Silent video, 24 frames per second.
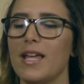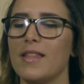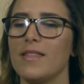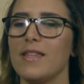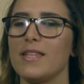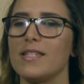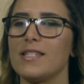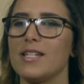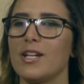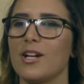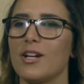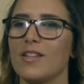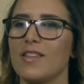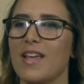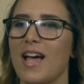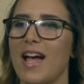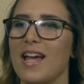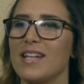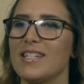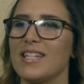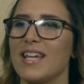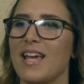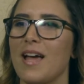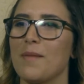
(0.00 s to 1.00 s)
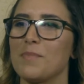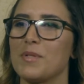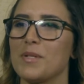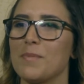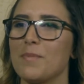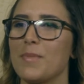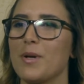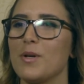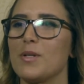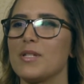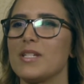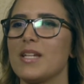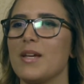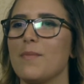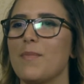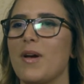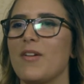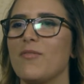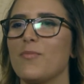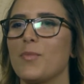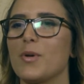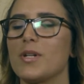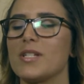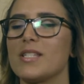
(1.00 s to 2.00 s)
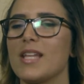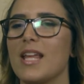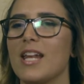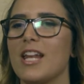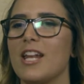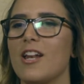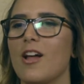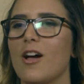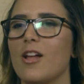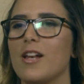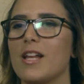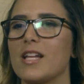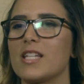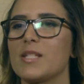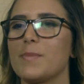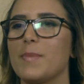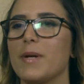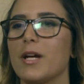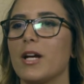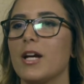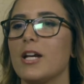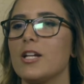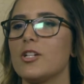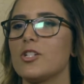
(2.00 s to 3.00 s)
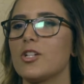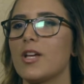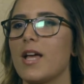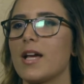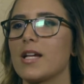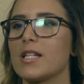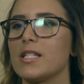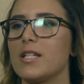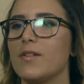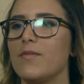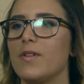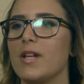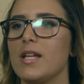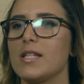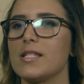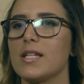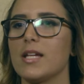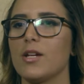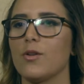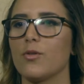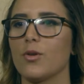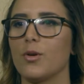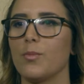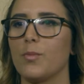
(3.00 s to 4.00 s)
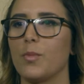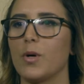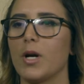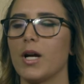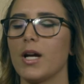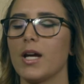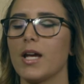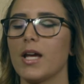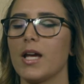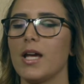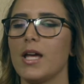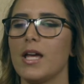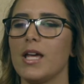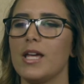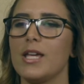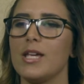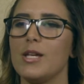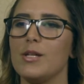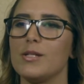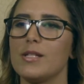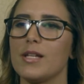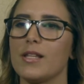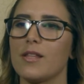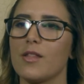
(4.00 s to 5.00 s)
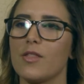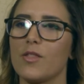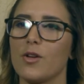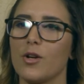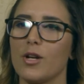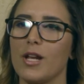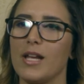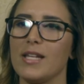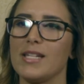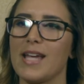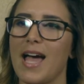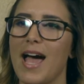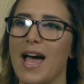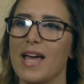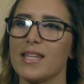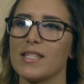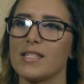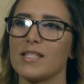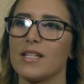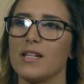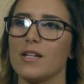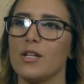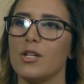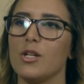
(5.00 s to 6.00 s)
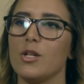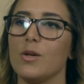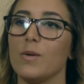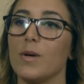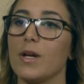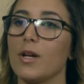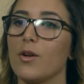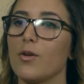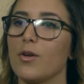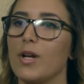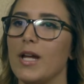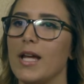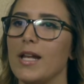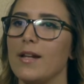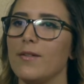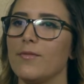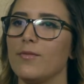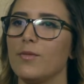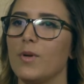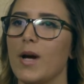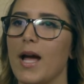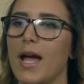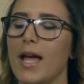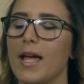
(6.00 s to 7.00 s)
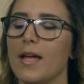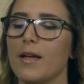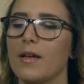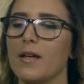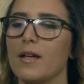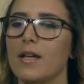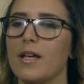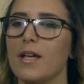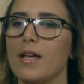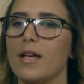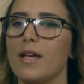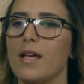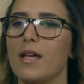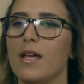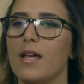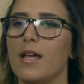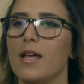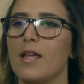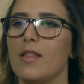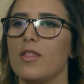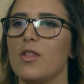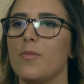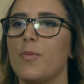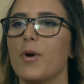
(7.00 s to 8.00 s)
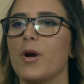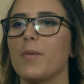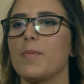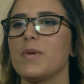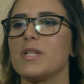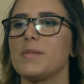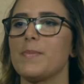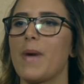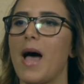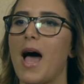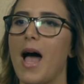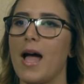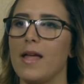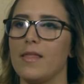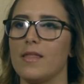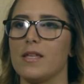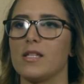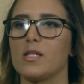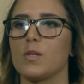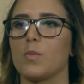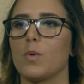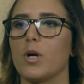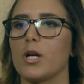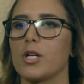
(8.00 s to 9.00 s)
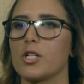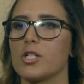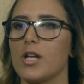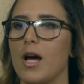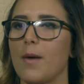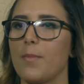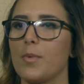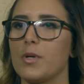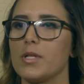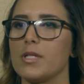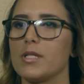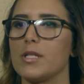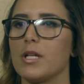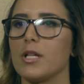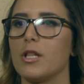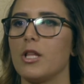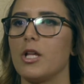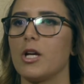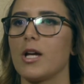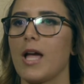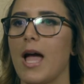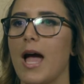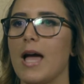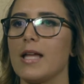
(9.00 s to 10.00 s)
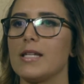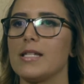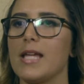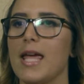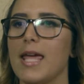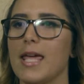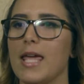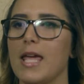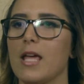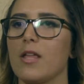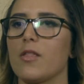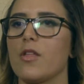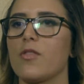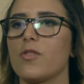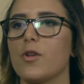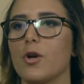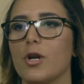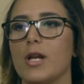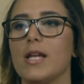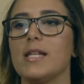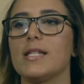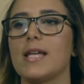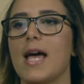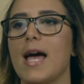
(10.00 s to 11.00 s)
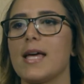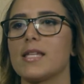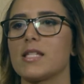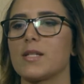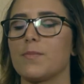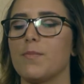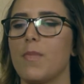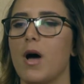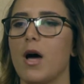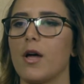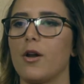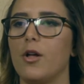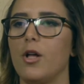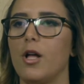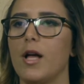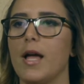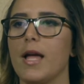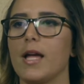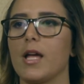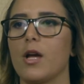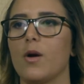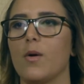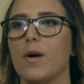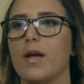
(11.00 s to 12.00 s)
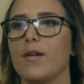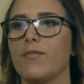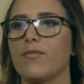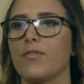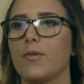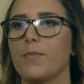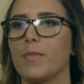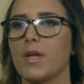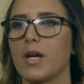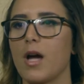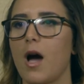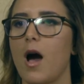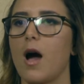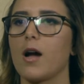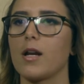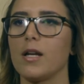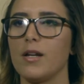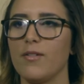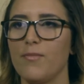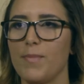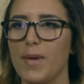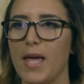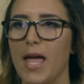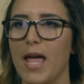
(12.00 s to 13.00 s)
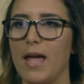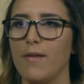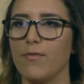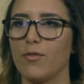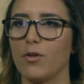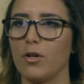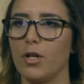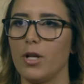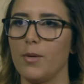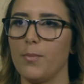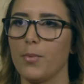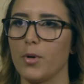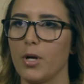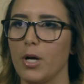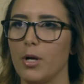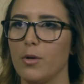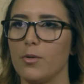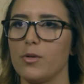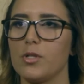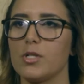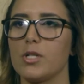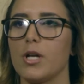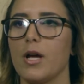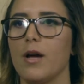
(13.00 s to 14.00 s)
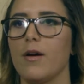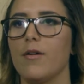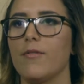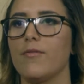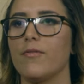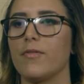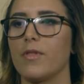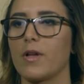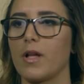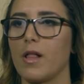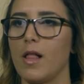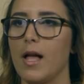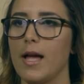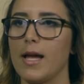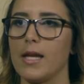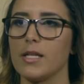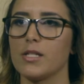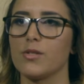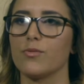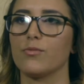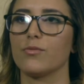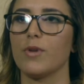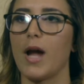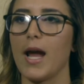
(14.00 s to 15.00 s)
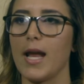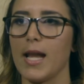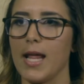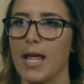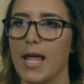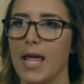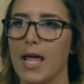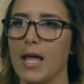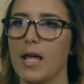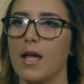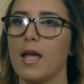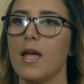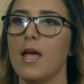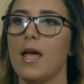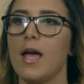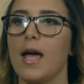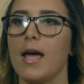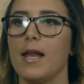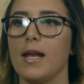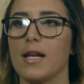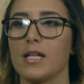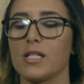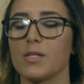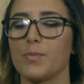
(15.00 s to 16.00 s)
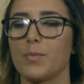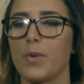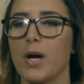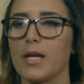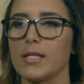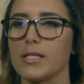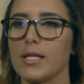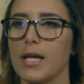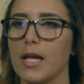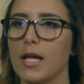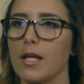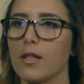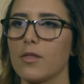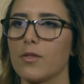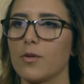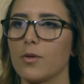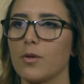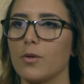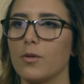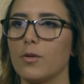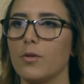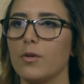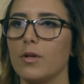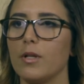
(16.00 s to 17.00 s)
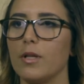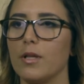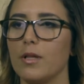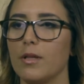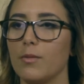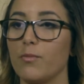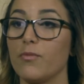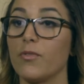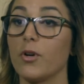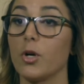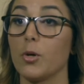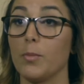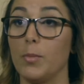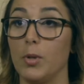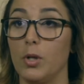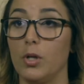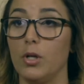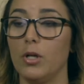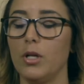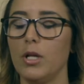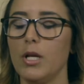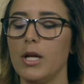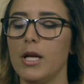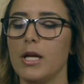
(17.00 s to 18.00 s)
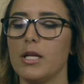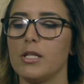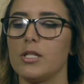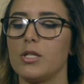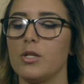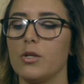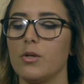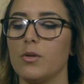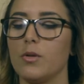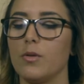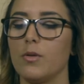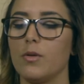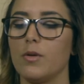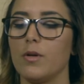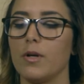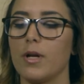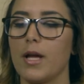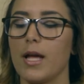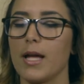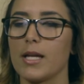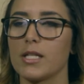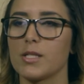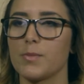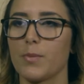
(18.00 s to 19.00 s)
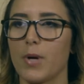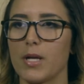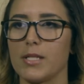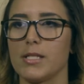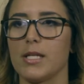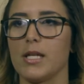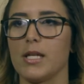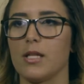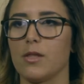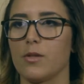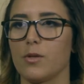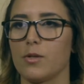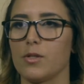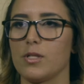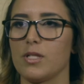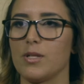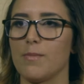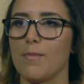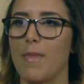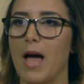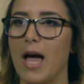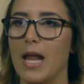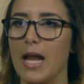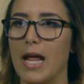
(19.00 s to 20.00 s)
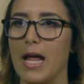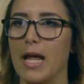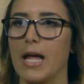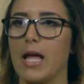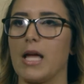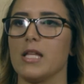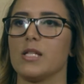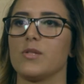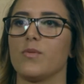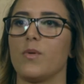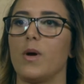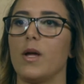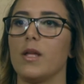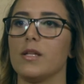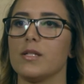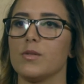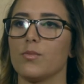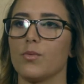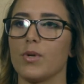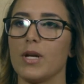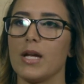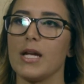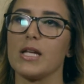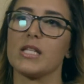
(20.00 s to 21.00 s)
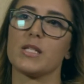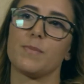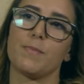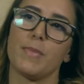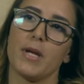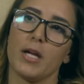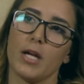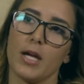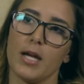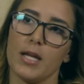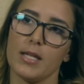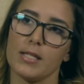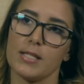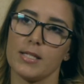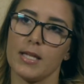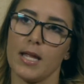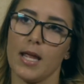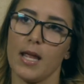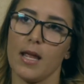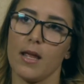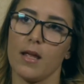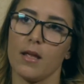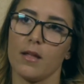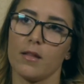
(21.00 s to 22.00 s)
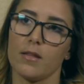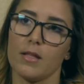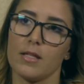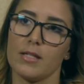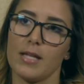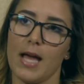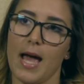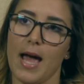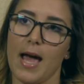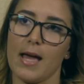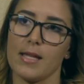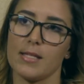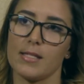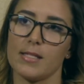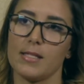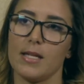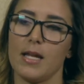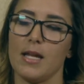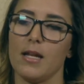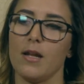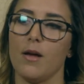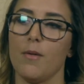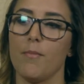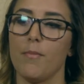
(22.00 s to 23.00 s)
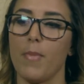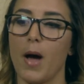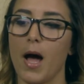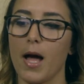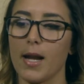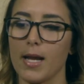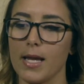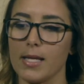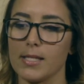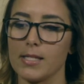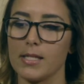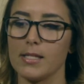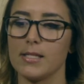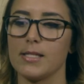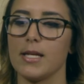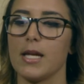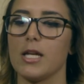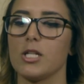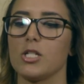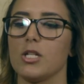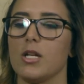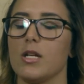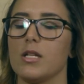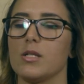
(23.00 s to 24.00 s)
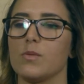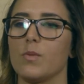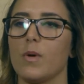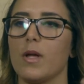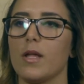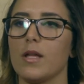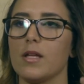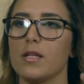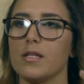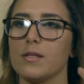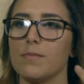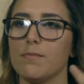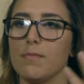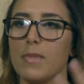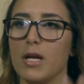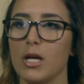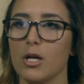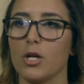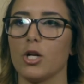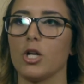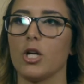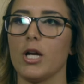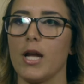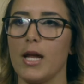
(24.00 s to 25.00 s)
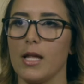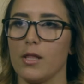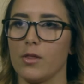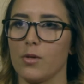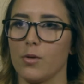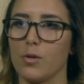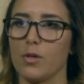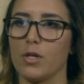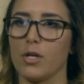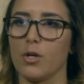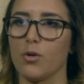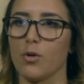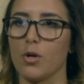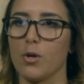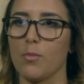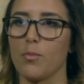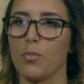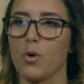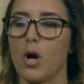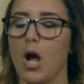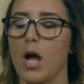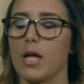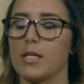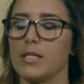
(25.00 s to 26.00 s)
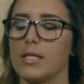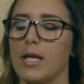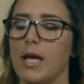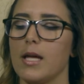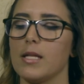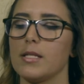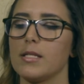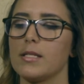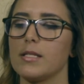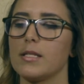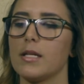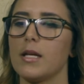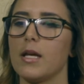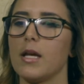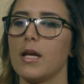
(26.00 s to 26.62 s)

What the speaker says: This year at the IITAP Symposium, I've presented on experiential activities and group work using the 30 tasks in a new and creative way. The purpose behind this workshop was to look at taking the 30-task model and going from the cognitive behavioral approach of the clients writing and expressing through verbal to expressing through somatic, as well as re-experiencing the tasks in a body sensation, as well as mirroring through the group process.